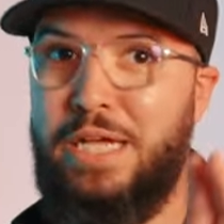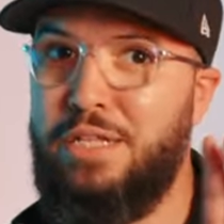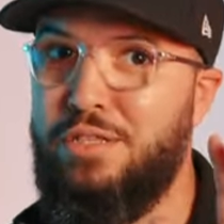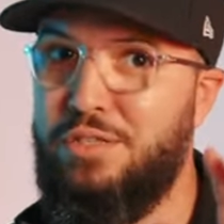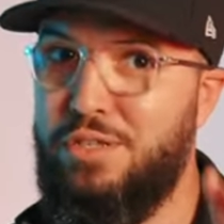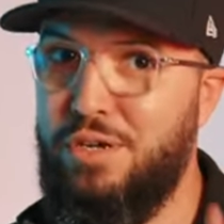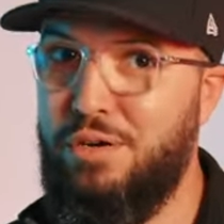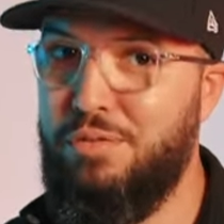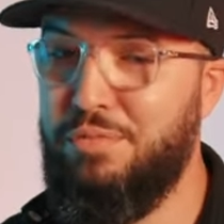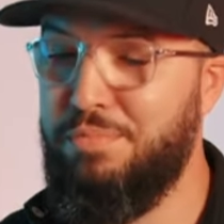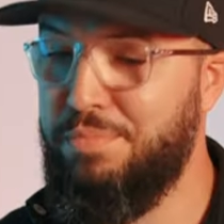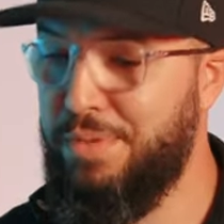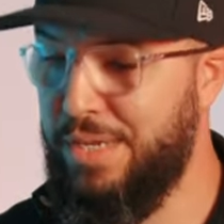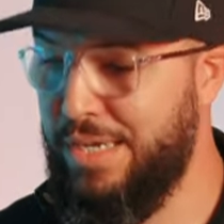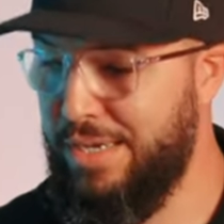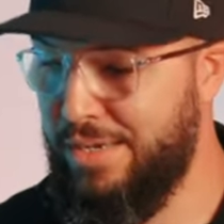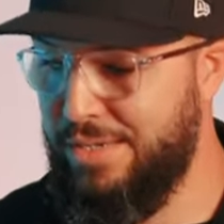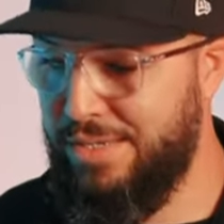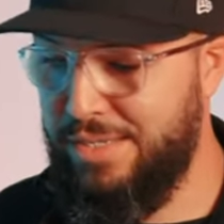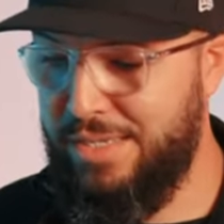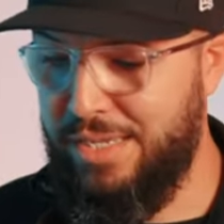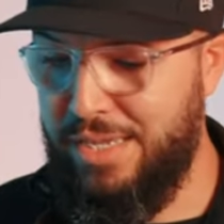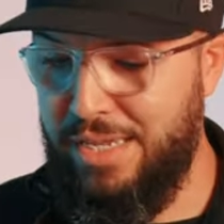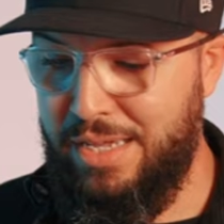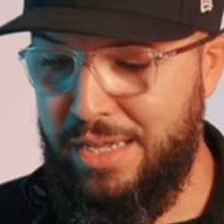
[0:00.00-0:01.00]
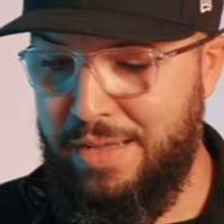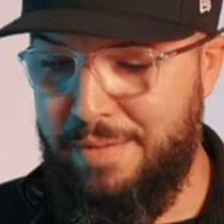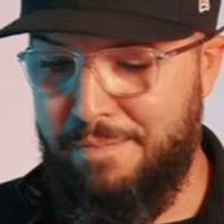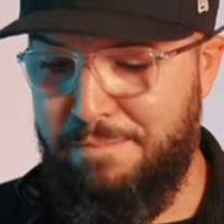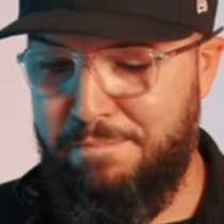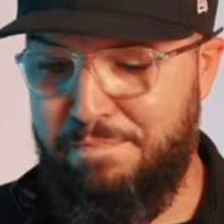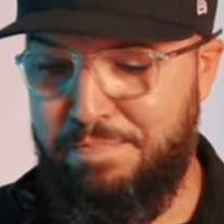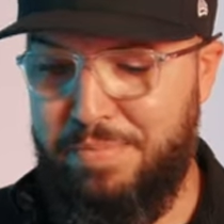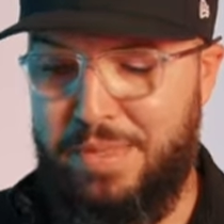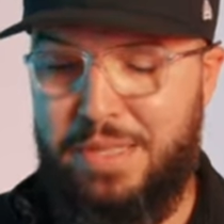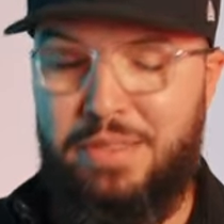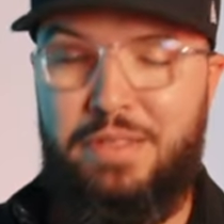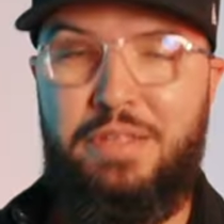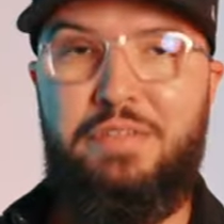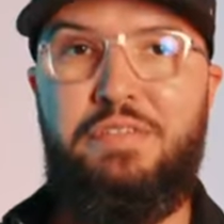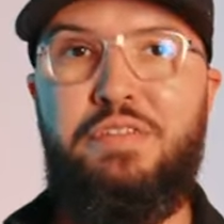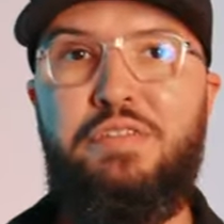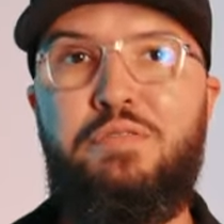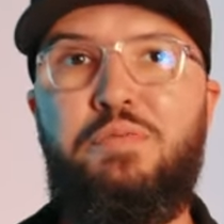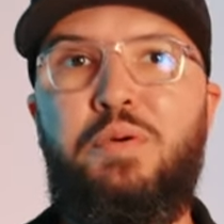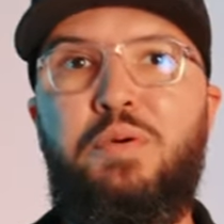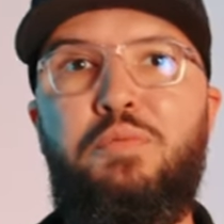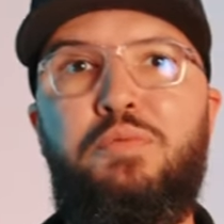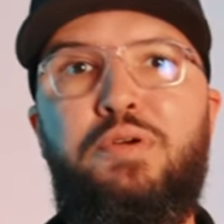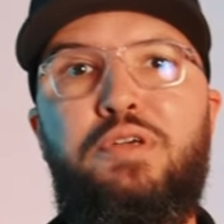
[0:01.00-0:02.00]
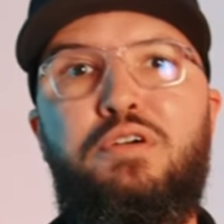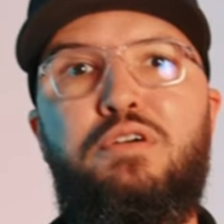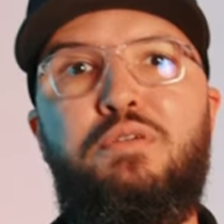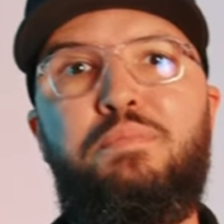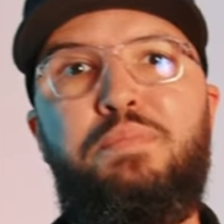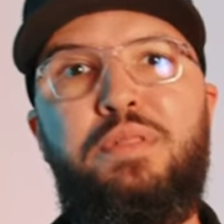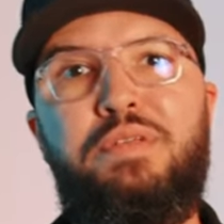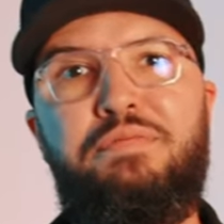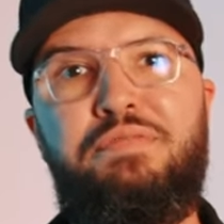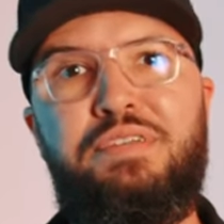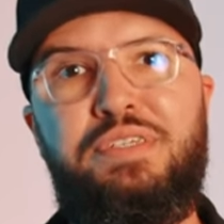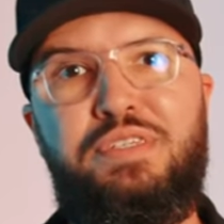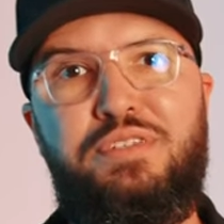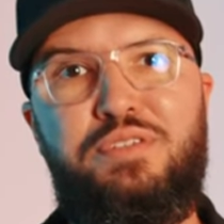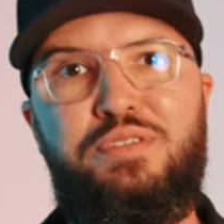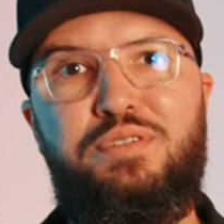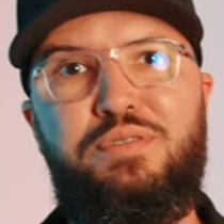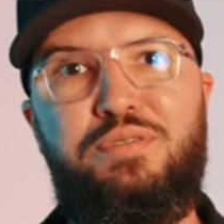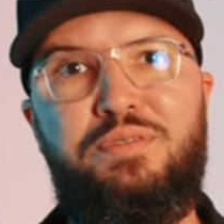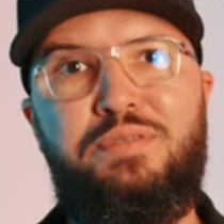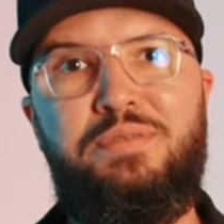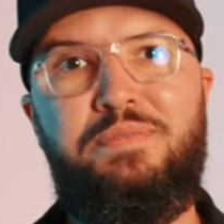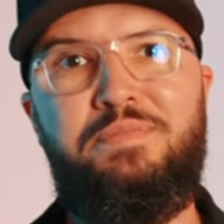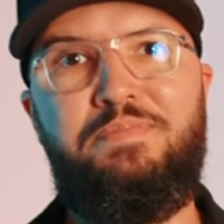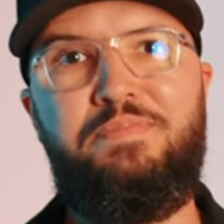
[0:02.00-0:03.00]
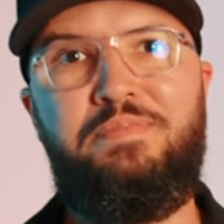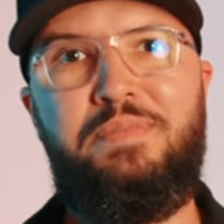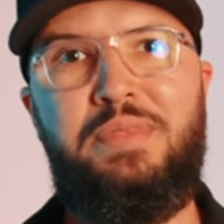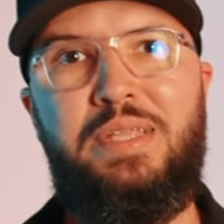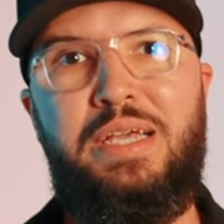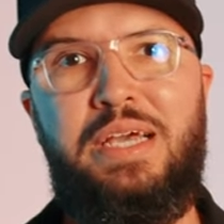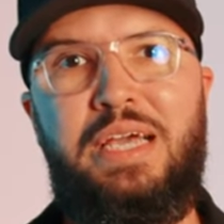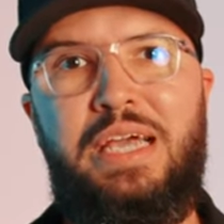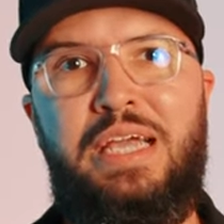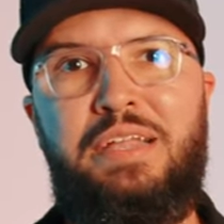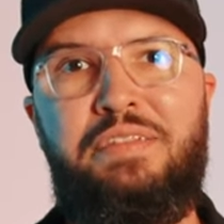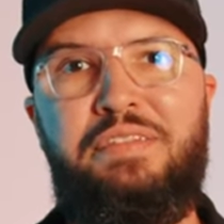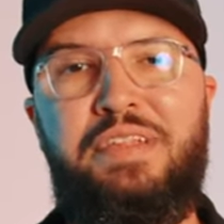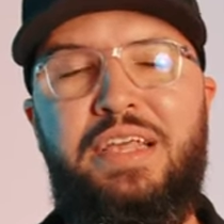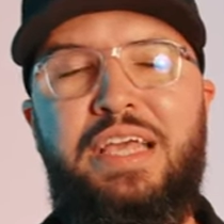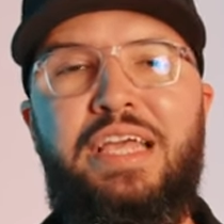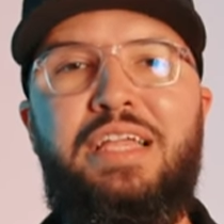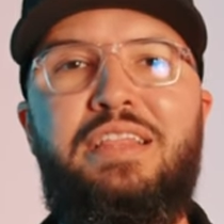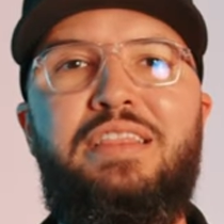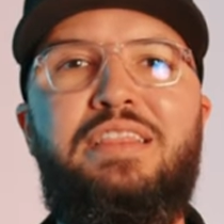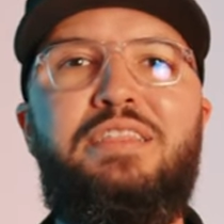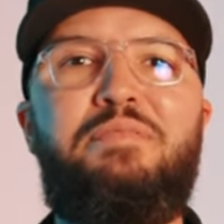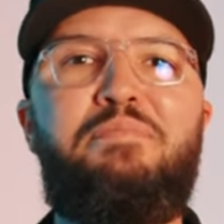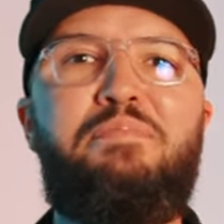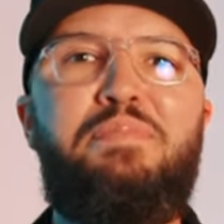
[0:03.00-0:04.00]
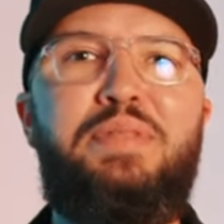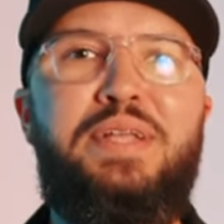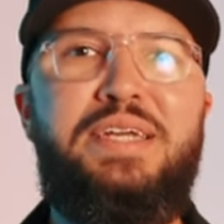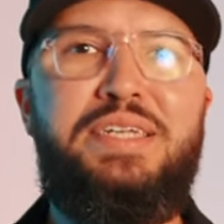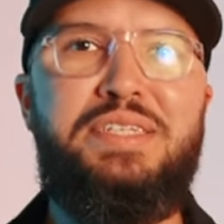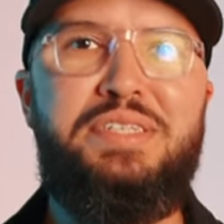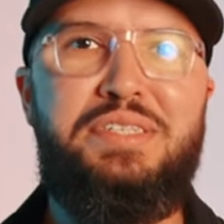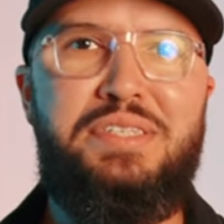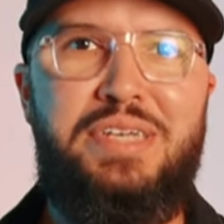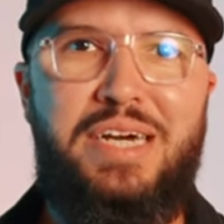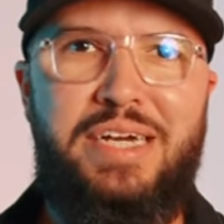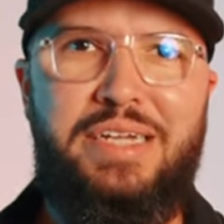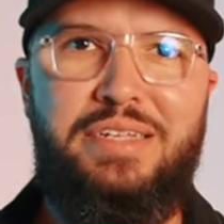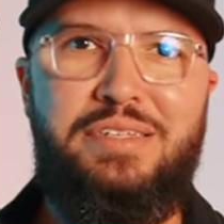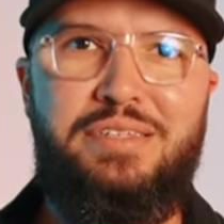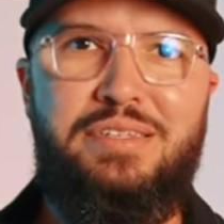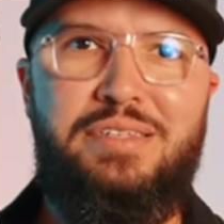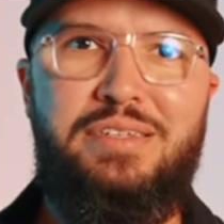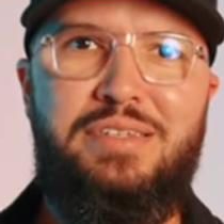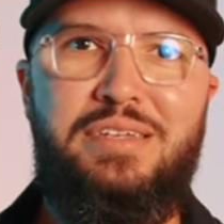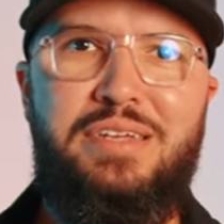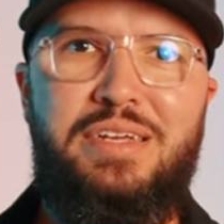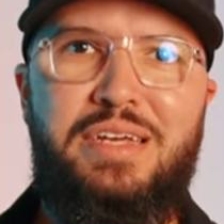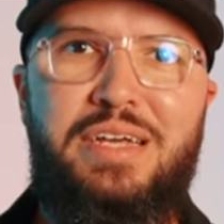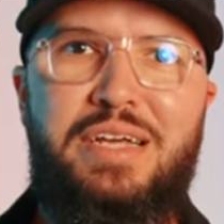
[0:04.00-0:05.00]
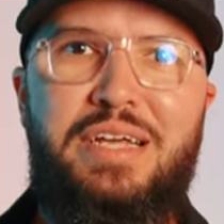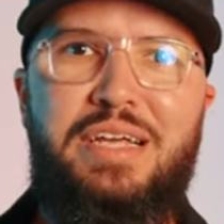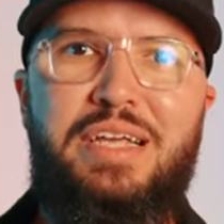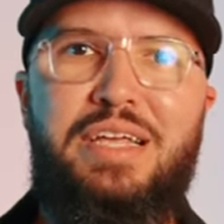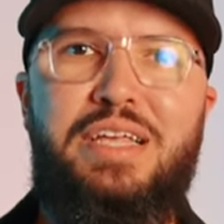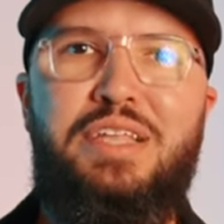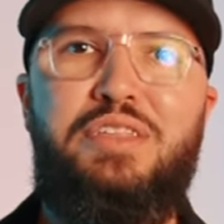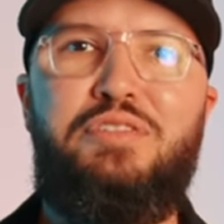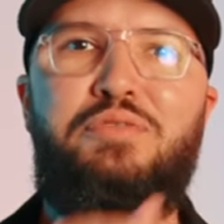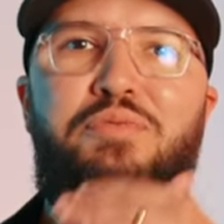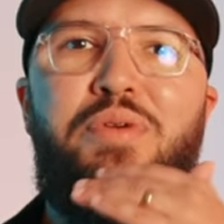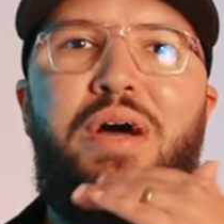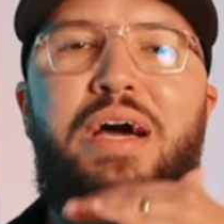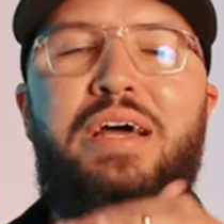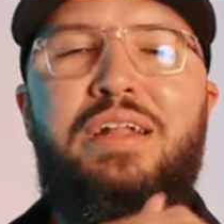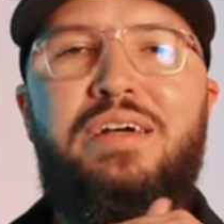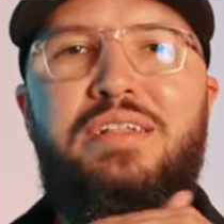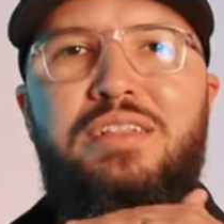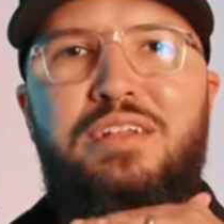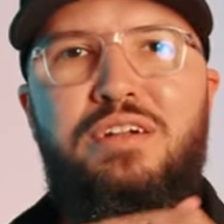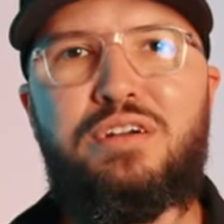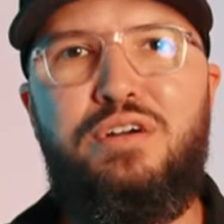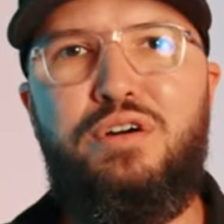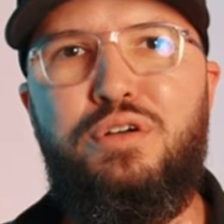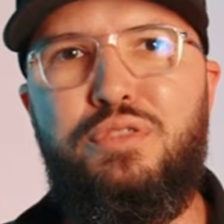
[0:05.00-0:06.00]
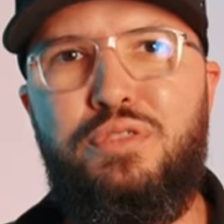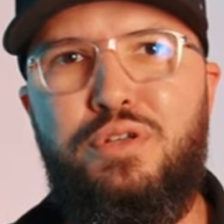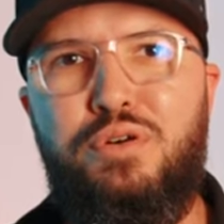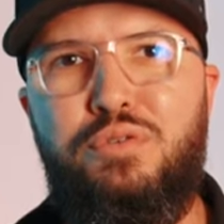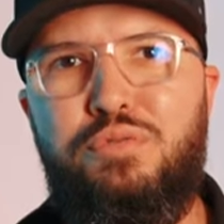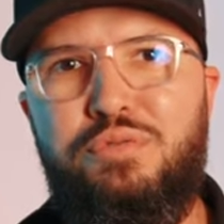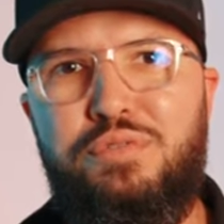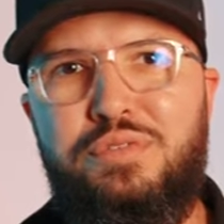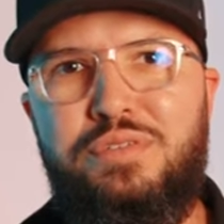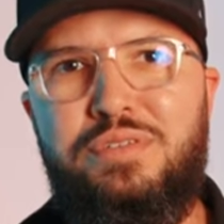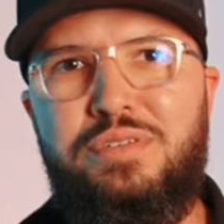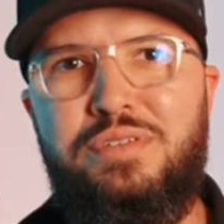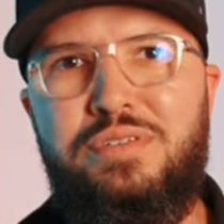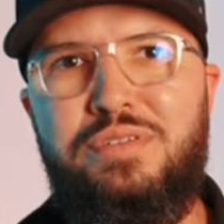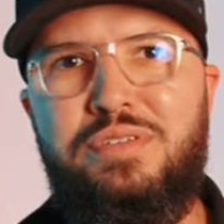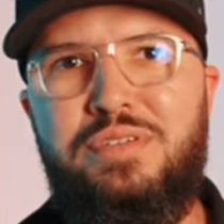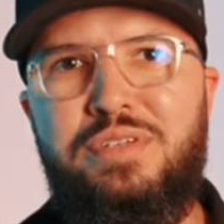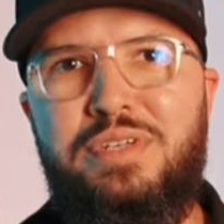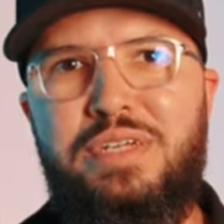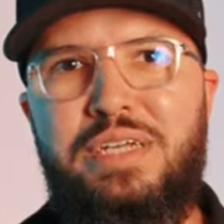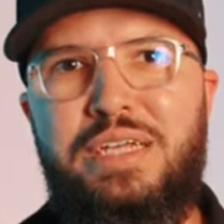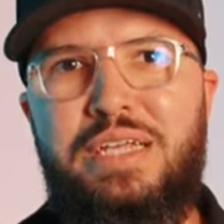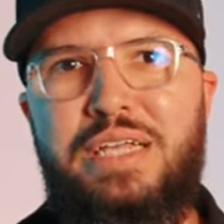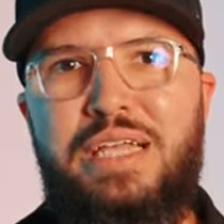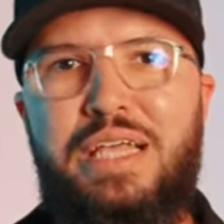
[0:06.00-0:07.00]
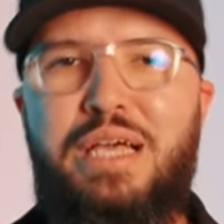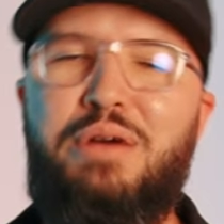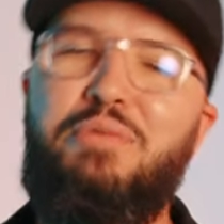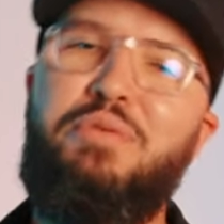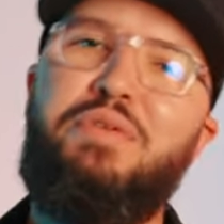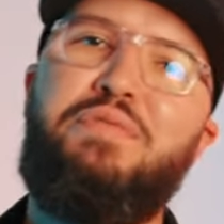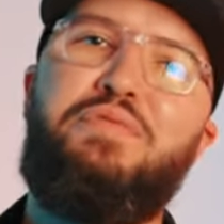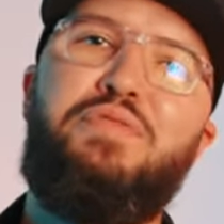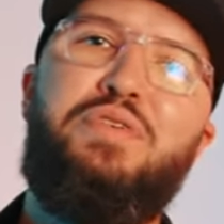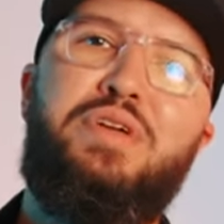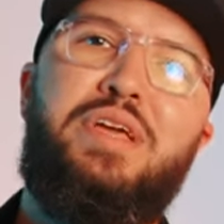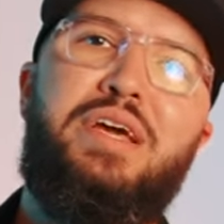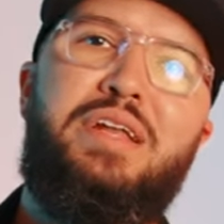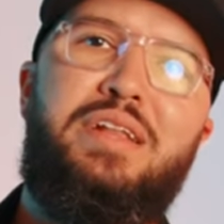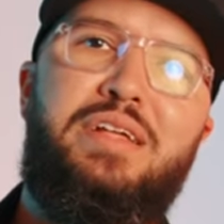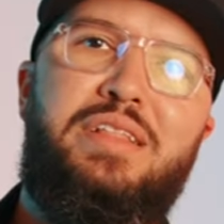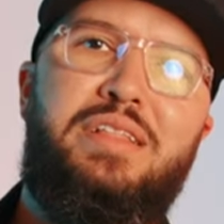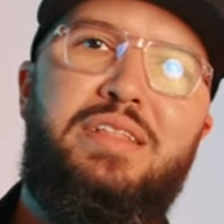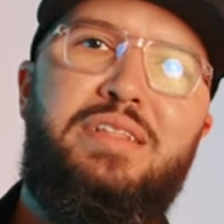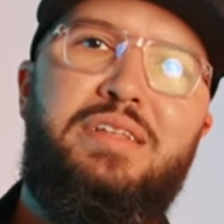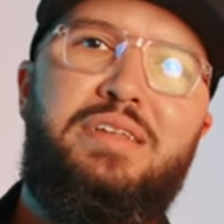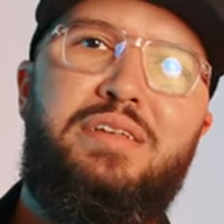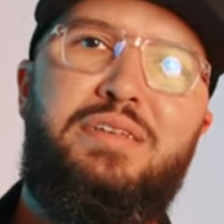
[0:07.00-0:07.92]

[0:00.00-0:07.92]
Don't. Because this is what we're oblivious to. It's hidden in plain sight, it's right under our nose, and we forget it.